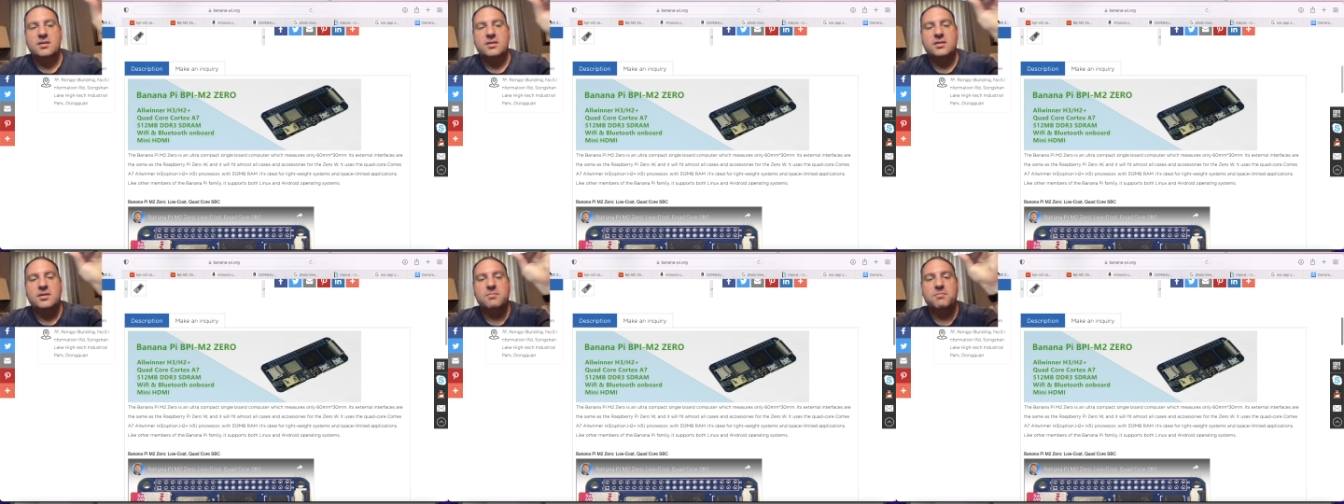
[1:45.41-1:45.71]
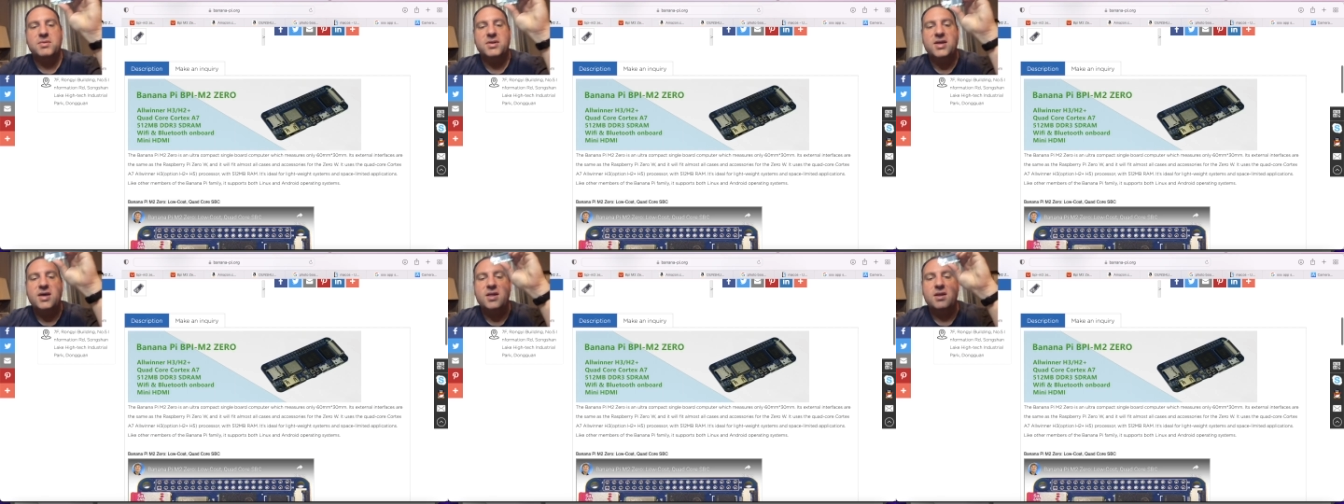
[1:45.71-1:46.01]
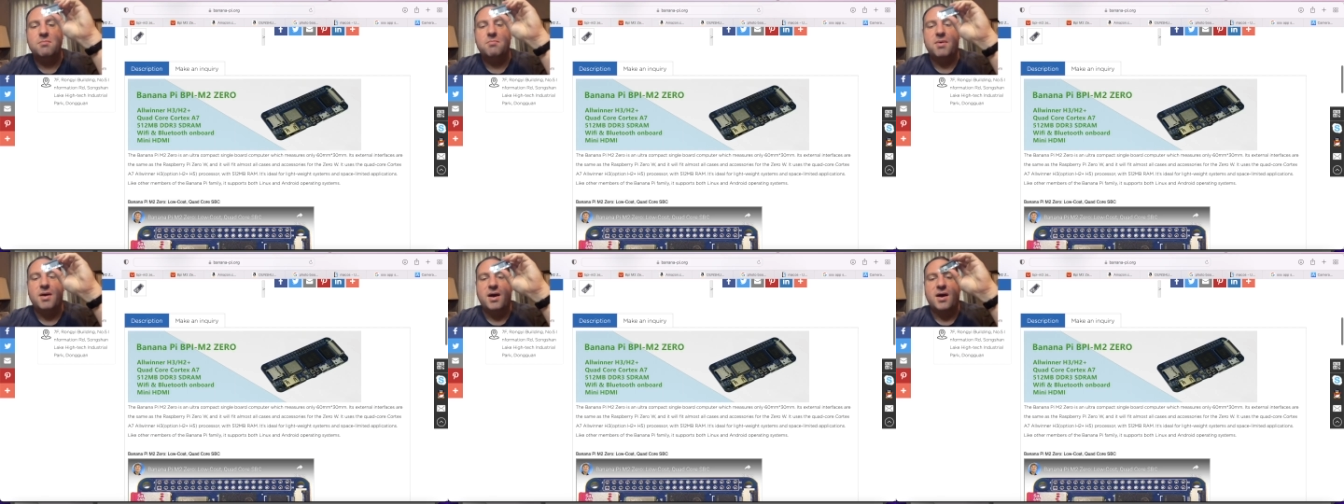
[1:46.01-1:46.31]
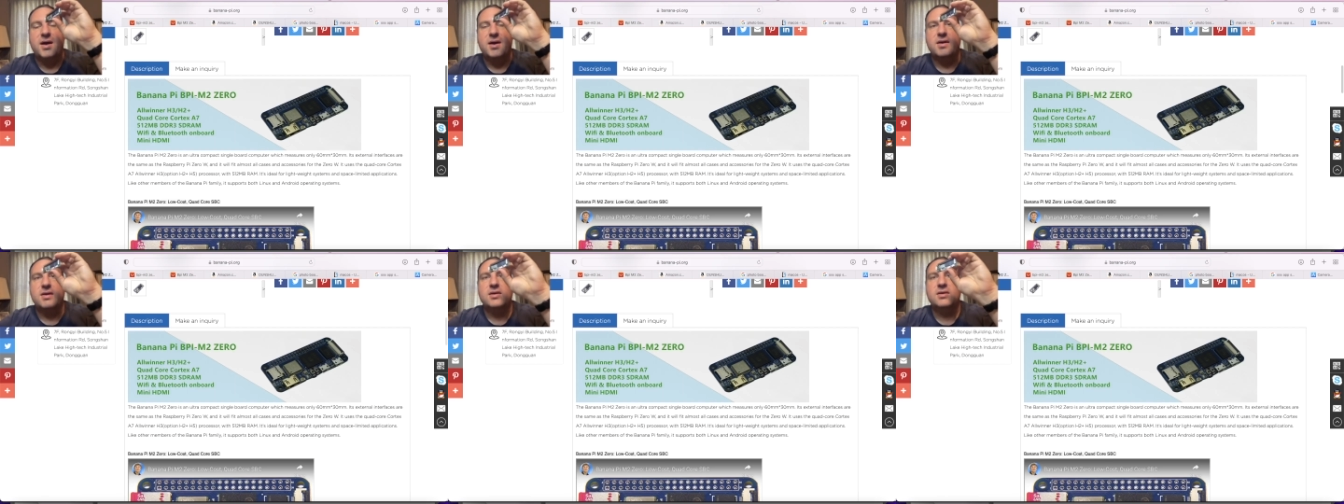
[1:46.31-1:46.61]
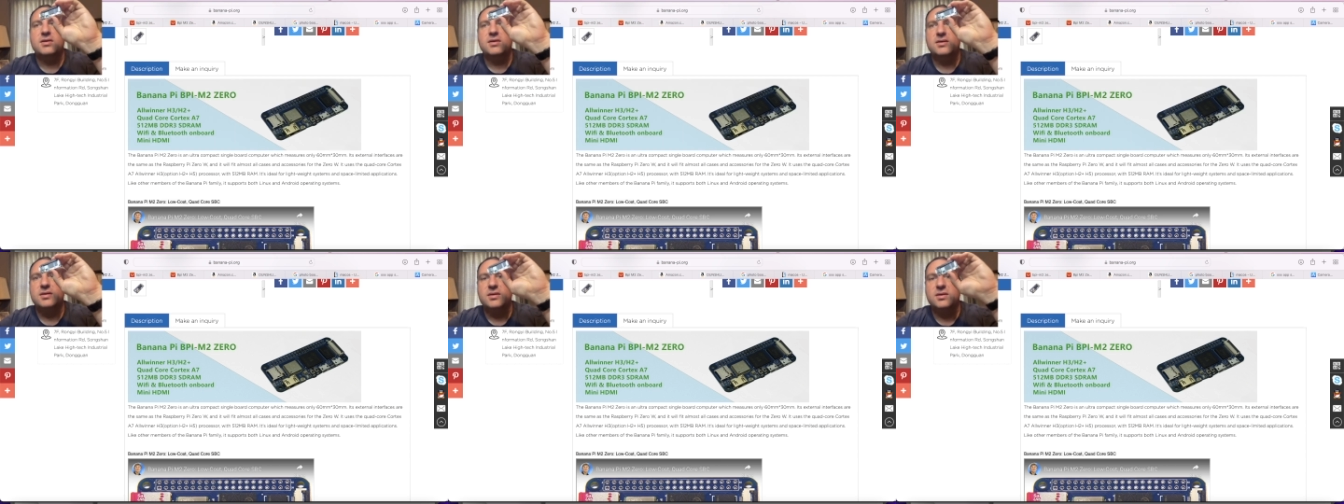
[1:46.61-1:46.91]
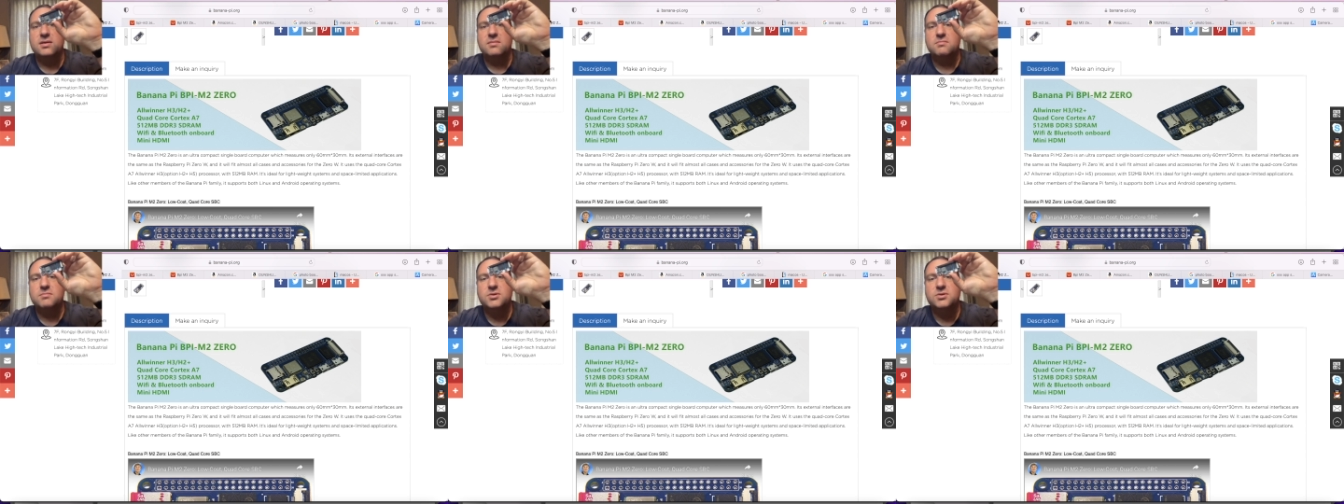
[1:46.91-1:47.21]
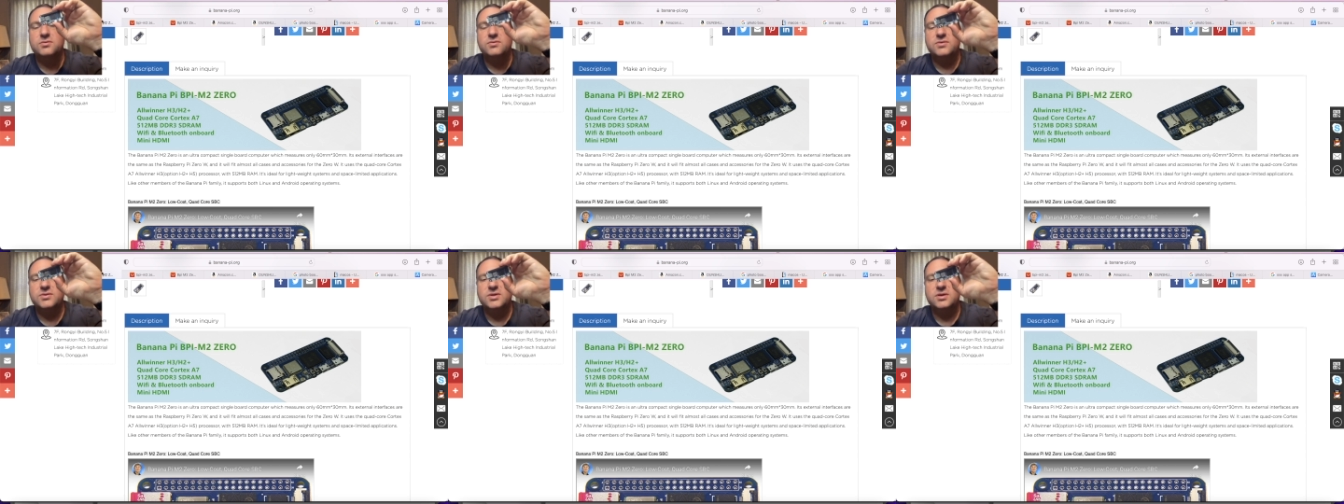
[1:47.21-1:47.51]
the Banana Pi
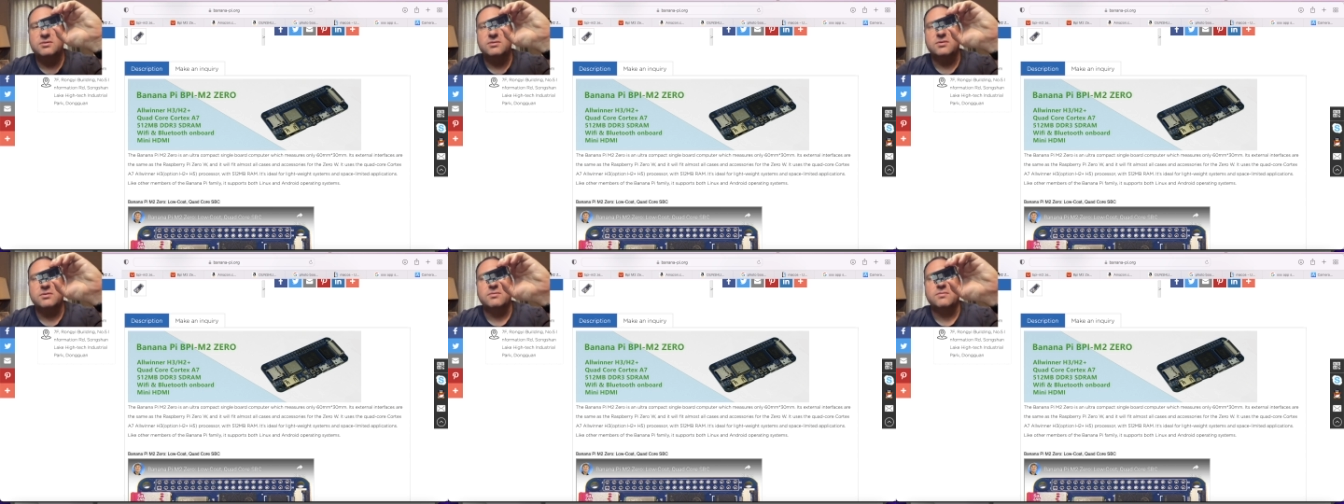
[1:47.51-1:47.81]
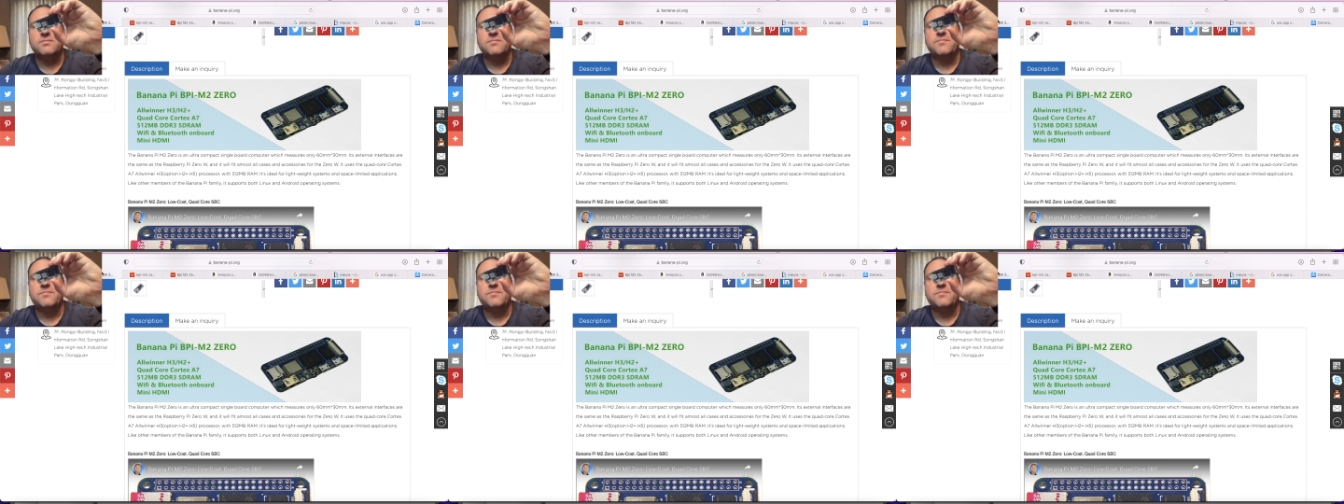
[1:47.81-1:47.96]
M20.